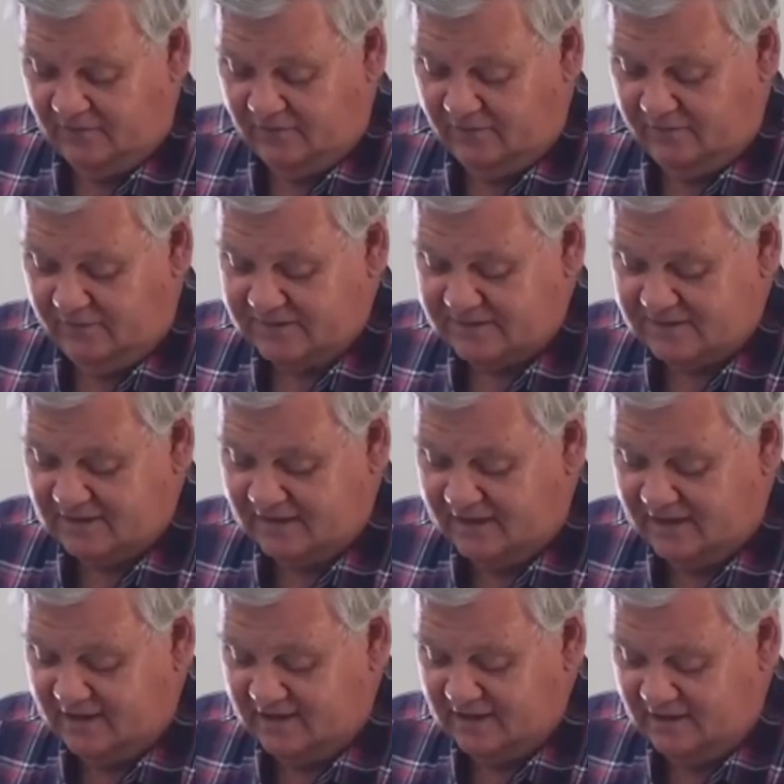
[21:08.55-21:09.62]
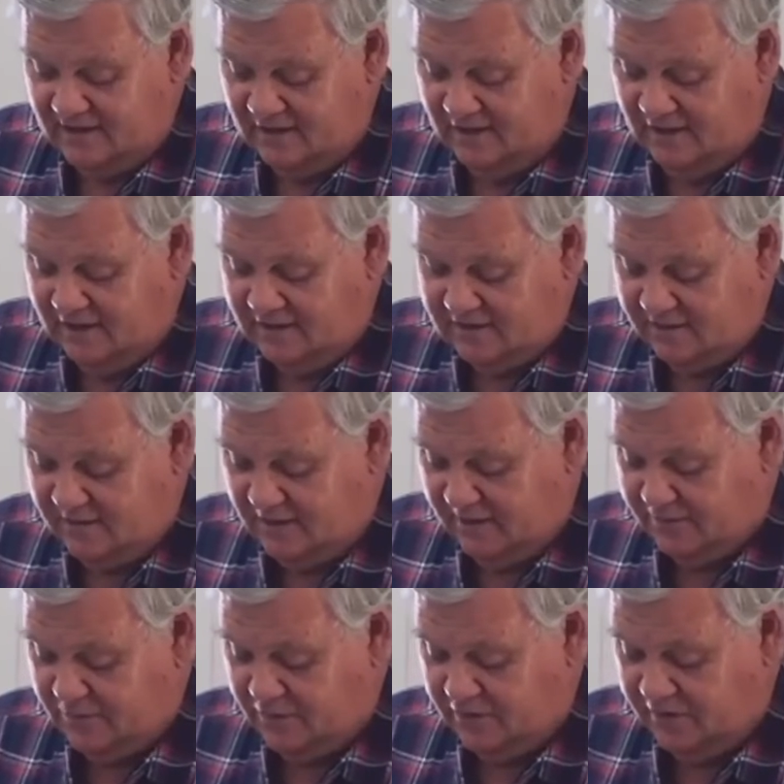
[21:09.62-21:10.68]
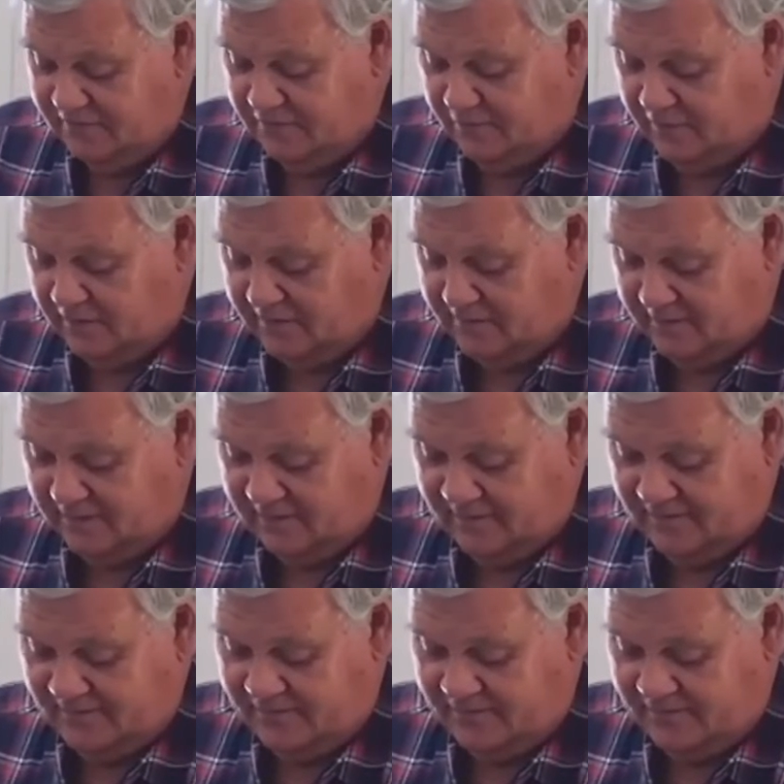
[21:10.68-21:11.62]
we must study it to be approved workmen.